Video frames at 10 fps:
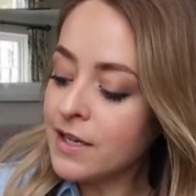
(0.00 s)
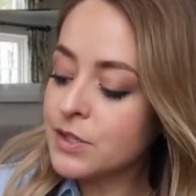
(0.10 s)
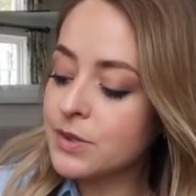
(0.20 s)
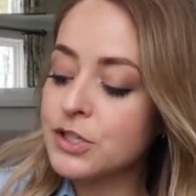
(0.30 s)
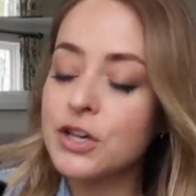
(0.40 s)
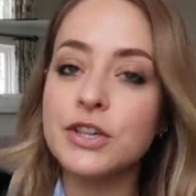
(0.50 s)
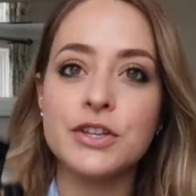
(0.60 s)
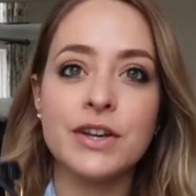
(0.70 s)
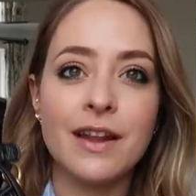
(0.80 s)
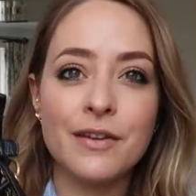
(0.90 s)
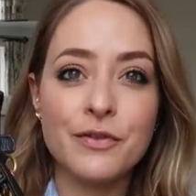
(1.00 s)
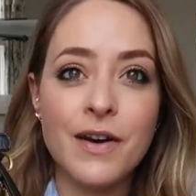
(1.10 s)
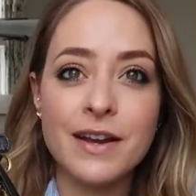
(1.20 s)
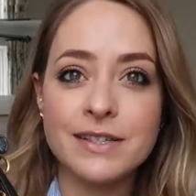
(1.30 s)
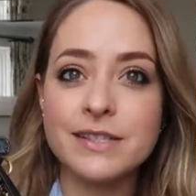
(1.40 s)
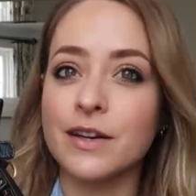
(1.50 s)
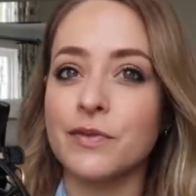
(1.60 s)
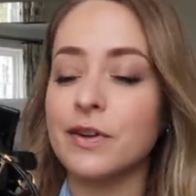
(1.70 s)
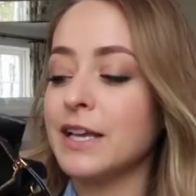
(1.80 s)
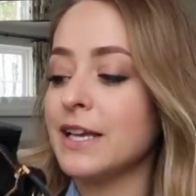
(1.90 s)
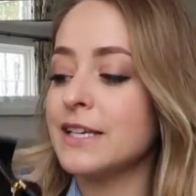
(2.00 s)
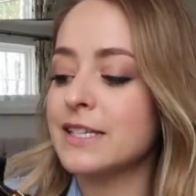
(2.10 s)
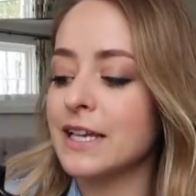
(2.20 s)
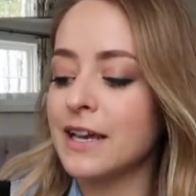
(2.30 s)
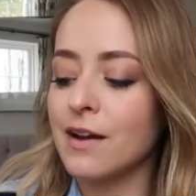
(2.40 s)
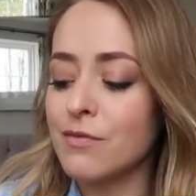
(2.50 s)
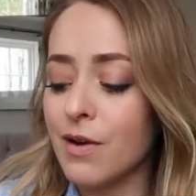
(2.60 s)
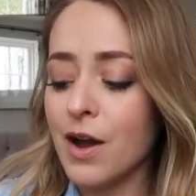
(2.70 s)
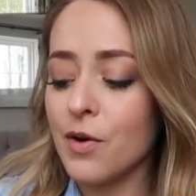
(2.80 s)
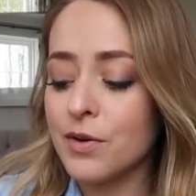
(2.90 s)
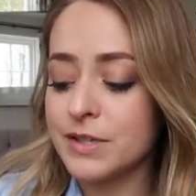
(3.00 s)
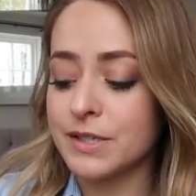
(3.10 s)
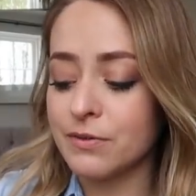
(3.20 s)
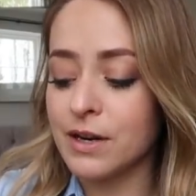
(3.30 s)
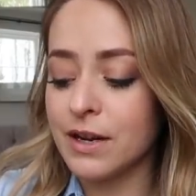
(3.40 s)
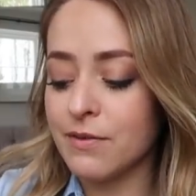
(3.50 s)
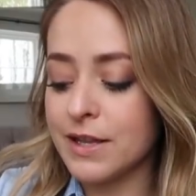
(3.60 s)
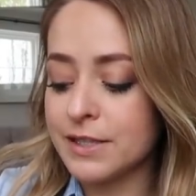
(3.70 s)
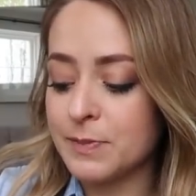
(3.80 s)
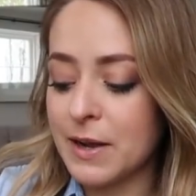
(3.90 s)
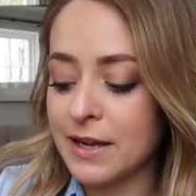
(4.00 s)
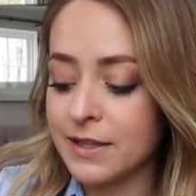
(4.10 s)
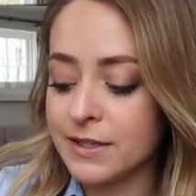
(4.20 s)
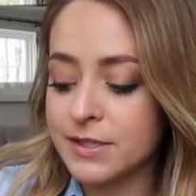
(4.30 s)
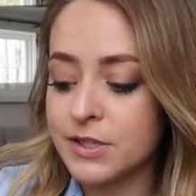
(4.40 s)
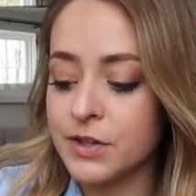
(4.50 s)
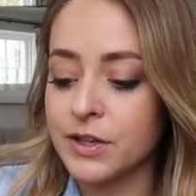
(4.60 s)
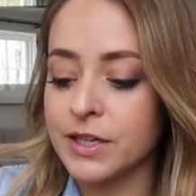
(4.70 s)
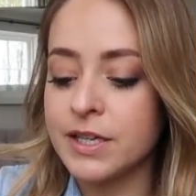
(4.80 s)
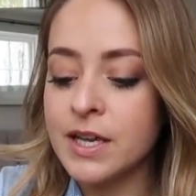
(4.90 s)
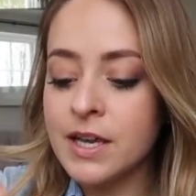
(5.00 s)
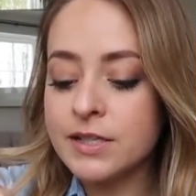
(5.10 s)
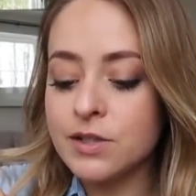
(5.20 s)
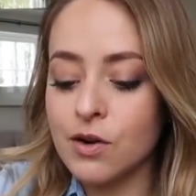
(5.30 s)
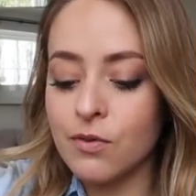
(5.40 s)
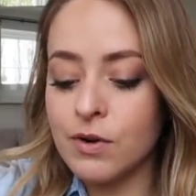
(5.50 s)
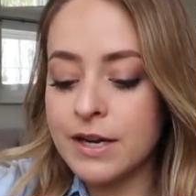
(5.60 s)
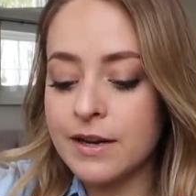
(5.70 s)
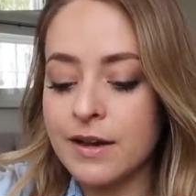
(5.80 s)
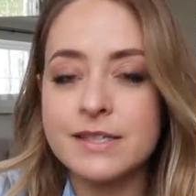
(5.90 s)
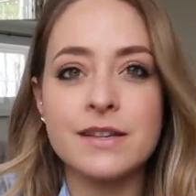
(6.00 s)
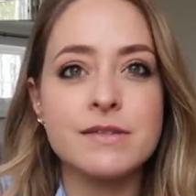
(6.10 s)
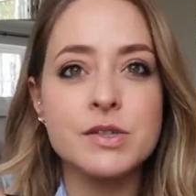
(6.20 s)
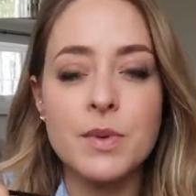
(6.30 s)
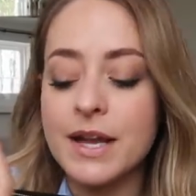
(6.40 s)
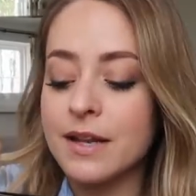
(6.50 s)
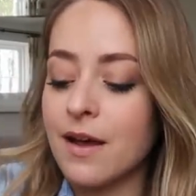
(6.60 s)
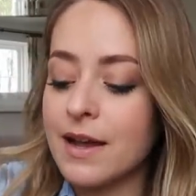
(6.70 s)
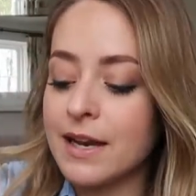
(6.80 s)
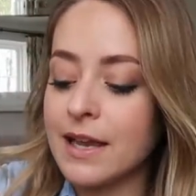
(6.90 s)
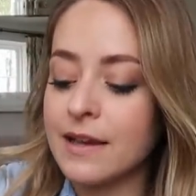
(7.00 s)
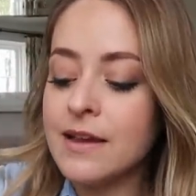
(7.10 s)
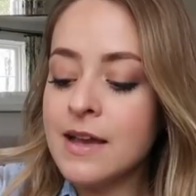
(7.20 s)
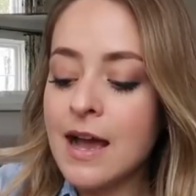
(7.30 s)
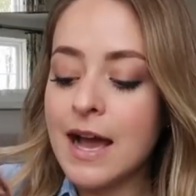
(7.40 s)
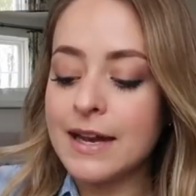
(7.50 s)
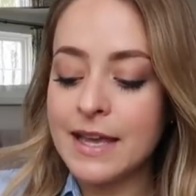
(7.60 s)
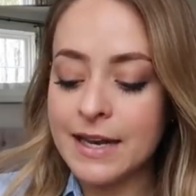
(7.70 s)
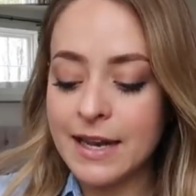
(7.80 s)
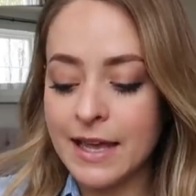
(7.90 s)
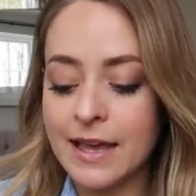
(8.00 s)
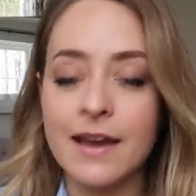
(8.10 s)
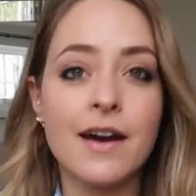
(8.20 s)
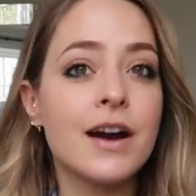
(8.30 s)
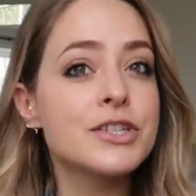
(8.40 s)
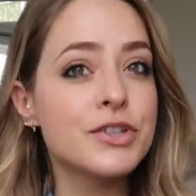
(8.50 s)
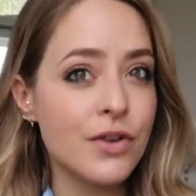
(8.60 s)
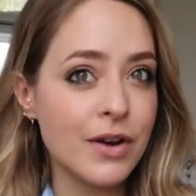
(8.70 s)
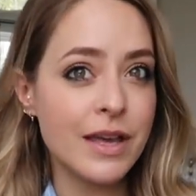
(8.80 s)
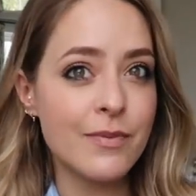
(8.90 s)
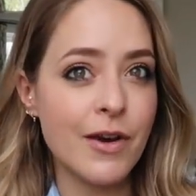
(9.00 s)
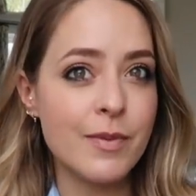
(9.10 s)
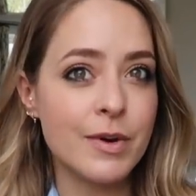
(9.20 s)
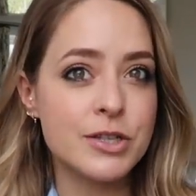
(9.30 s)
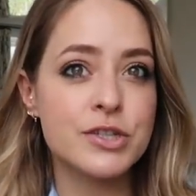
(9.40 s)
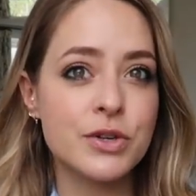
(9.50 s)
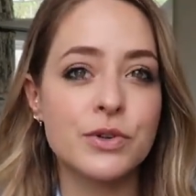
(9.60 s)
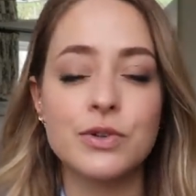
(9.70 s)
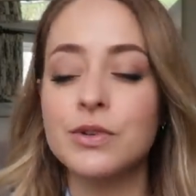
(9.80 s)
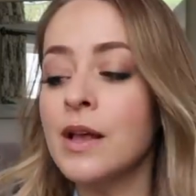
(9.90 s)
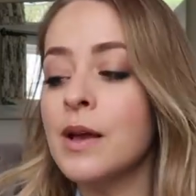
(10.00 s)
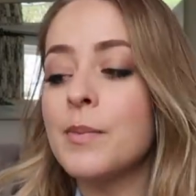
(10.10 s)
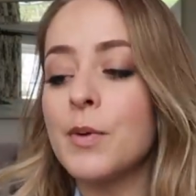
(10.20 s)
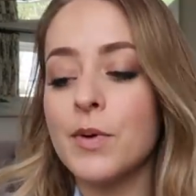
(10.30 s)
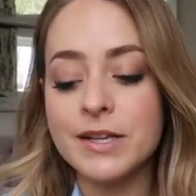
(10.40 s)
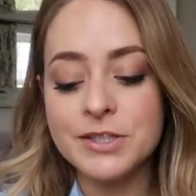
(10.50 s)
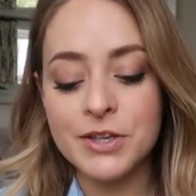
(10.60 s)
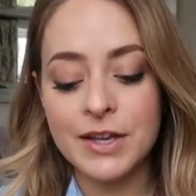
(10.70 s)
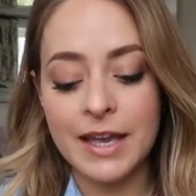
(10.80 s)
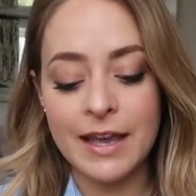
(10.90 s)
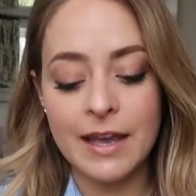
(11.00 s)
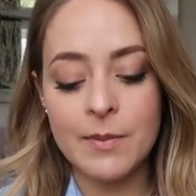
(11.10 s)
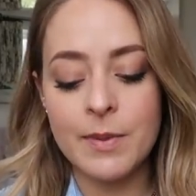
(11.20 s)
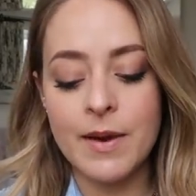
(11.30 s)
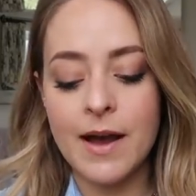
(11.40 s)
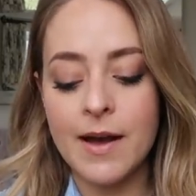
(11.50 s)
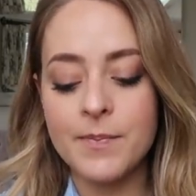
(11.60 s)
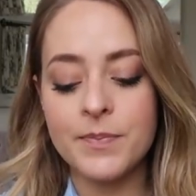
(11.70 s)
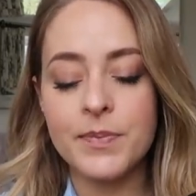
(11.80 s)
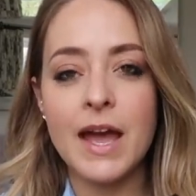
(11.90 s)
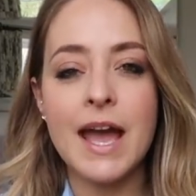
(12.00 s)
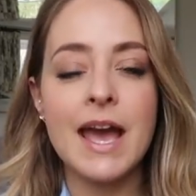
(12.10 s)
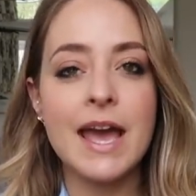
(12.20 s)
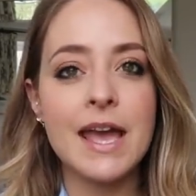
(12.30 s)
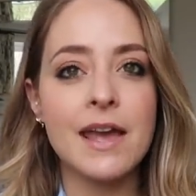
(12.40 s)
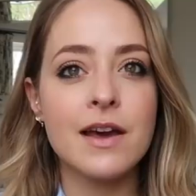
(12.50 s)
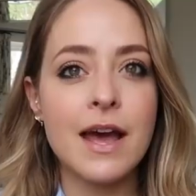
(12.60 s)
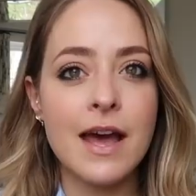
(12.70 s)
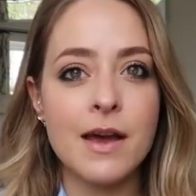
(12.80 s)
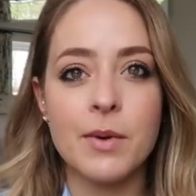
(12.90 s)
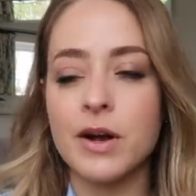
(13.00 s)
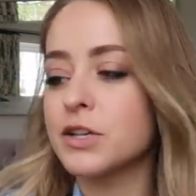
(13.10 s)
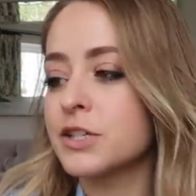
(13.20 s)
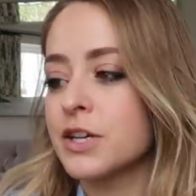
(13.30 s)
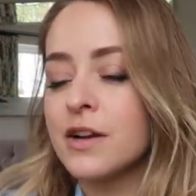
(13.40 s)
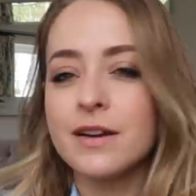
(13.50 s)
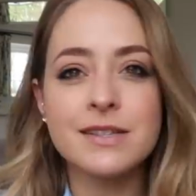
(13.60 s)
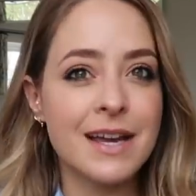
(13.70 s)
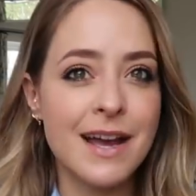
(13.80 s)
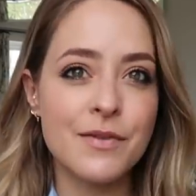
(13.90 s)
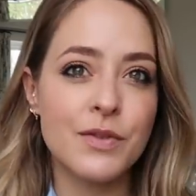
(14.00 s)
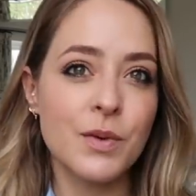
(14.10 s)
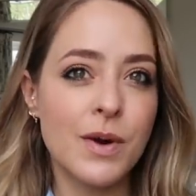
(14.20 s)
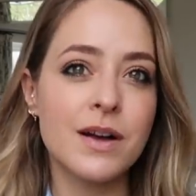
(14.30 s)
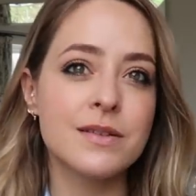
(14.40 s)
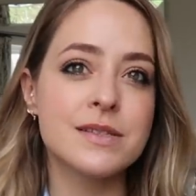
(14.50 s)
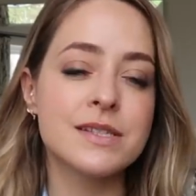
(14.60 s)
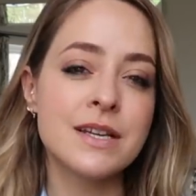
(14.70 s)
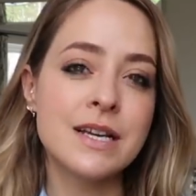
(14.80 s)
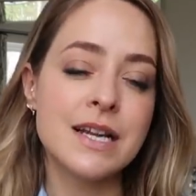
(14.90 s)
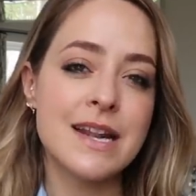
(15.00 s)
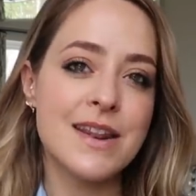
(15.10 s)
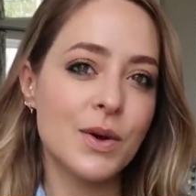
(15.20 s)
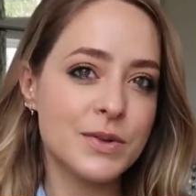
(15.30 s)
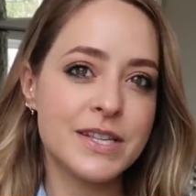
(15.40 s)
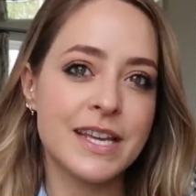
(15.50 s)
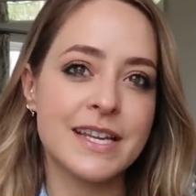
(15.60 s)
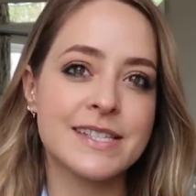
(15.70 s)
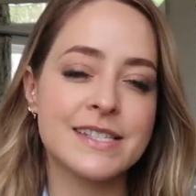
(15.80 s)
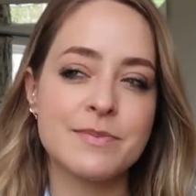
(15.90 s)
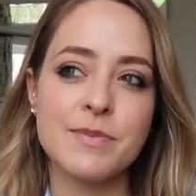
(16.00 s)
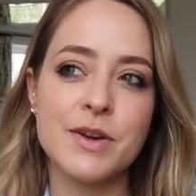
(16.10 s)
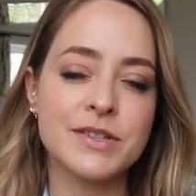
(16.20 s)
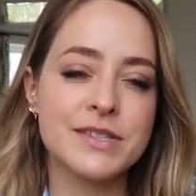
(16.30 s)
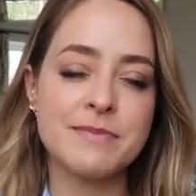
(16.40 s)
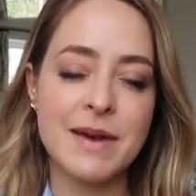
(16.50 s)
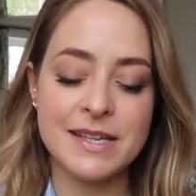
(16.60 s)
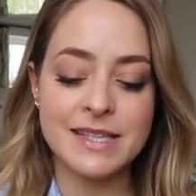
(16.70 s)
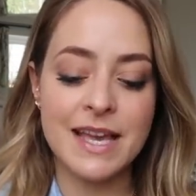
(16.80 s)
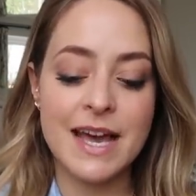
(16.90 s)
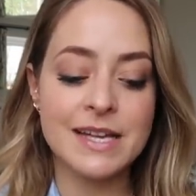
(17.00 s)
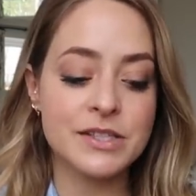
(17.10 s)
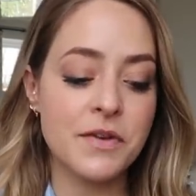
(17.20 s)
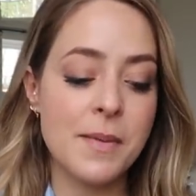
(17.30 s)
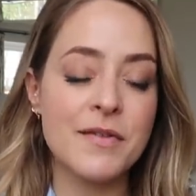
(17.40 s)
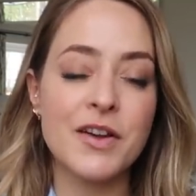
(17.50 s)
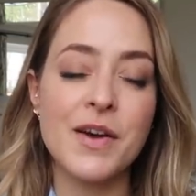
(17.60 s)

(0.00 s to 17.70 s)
So it's good. You can like find stuff really easily. I honestly really rate this bag. I think it's so good. It's got a really nice kind of suede lining. And in here, I do not keep very much at all, but what I do keep, a hairbrush, because I have the world's knottiest, most messy hair, so if I'm ever